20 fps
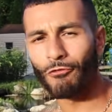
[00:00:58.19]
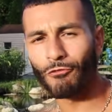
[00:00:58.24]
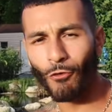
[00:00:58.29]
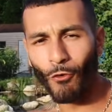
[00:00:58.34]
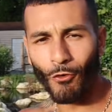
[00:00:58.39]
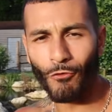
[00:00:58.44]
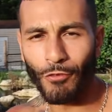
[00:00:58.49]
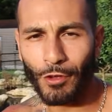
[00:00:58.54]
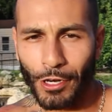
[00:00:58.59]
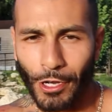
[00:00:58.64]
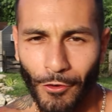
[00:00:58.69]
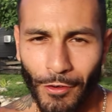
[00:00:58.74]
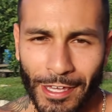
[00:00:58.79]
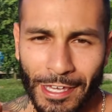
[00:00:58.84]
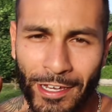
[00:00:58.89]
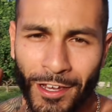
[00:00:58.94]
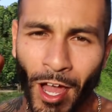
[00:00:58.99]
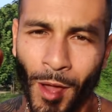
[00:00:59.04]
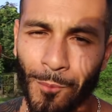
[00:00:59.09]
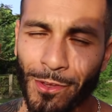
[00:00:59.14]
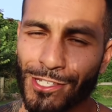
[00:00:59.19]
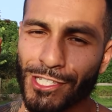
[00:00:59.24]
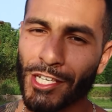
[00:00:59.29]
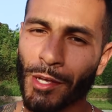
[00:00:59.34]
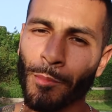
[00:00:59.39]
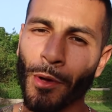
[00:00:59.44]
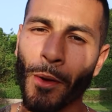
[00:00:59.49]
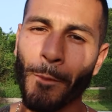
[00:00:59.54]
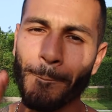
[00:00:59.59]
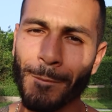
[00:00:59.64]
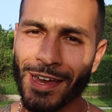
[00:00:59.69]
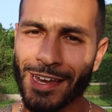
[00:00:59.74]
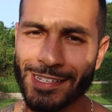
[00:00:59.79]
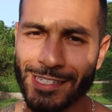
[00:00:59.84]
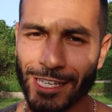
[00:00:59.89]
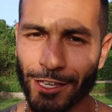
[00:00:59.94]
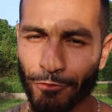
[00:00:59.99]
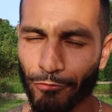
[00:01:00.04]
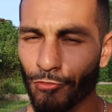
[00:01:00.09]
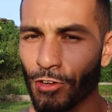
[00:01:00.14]
full video, he got me some
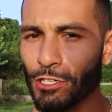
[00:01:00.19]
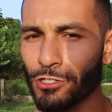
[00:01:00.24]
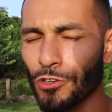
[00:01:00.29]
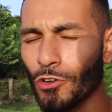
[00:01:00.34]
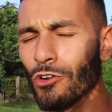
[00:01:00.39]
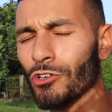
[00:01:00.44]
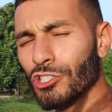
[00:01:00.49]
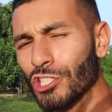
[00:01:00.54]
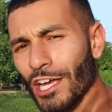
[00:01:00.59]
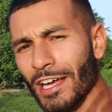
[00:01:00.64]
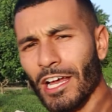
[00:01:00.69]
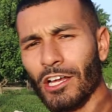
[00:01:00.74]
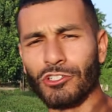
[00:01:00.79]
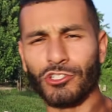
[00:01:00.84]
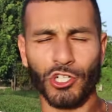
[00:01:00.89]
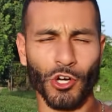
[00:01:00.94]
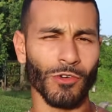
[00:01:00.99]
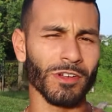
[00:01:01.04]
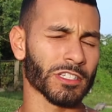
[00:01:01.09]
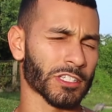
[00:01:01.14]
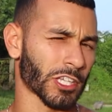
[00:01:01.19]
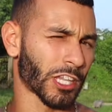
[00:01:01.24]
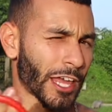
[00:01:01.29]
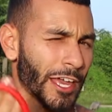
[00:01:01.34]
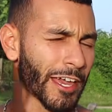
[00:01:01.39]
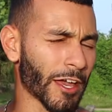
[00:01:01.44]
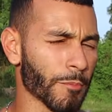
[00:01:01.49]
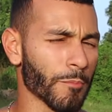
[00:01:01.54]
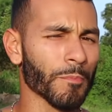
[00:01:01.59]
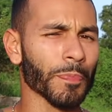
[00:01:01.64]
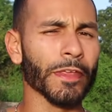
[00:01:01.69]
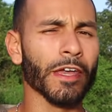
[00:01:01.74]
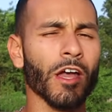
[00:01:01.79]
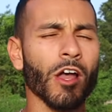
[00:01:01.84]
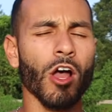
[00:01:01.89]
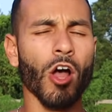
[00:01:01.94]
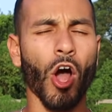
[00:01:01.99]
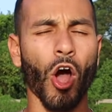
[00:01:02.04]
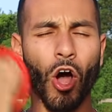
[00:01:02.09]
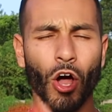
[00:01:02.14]
amazing fish. So go check out Joey Slam
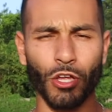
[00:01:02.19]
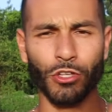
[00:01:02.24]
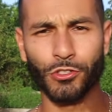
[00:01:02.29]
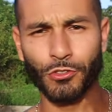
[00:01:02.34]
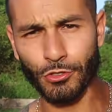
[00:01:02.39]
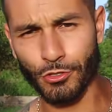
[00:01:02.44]
on